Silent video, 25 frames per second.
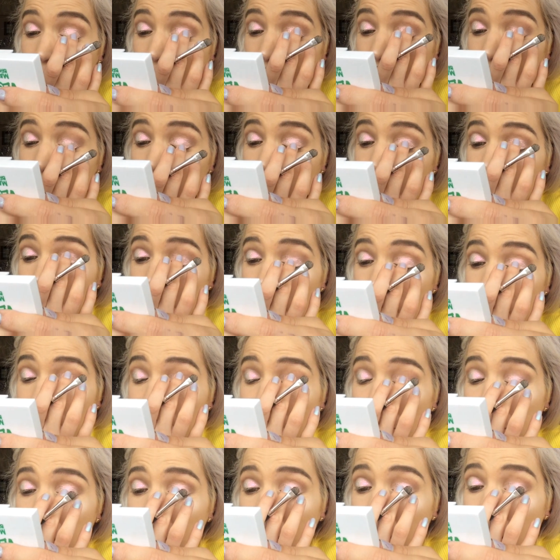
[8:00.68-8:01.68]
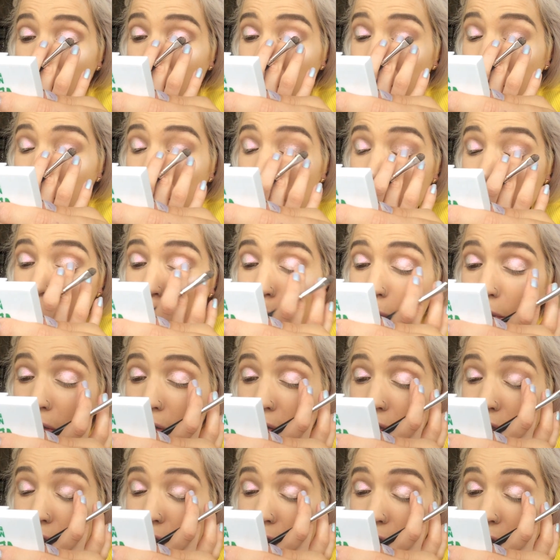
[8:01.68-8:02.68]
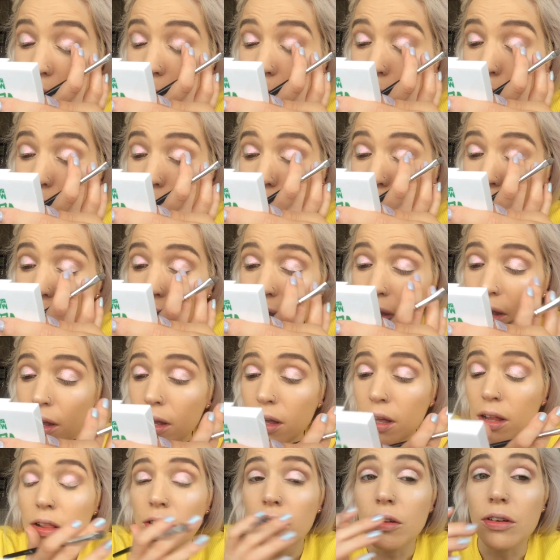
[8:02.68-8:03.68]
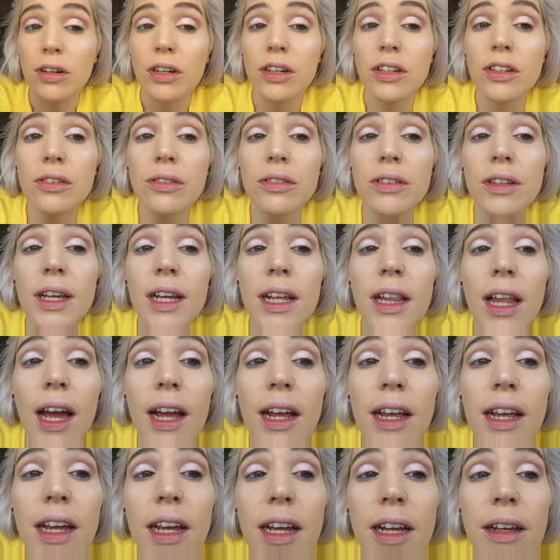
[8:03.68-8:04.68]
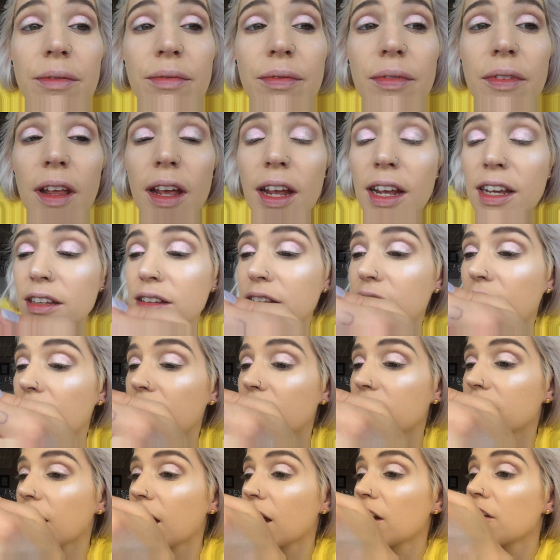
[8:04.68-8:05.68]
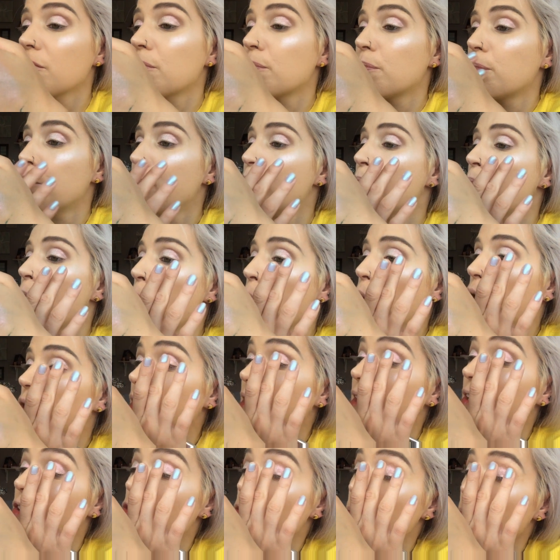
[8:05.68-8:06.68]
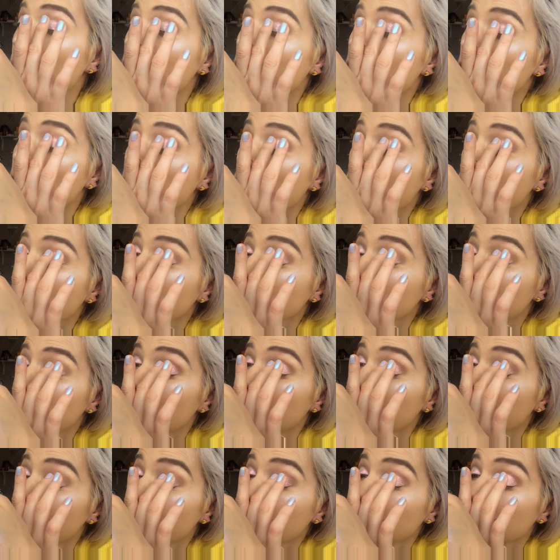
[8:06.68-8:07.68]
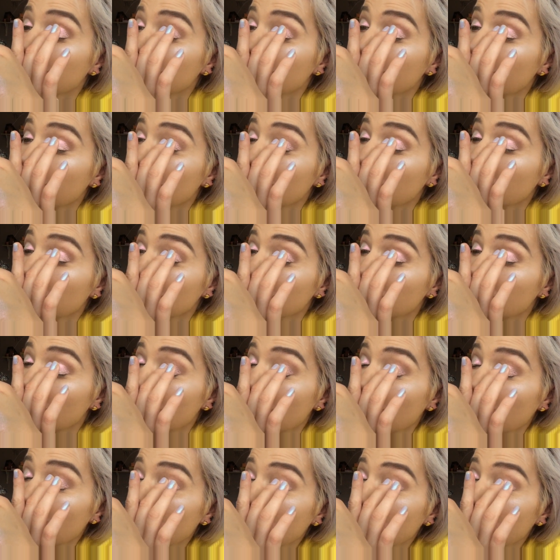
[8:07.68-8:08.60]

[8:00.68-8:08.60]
And it doesn't seem to like Fix Plus. So, look, can you see, like, it's kind of balling up almost with the Fix Plus.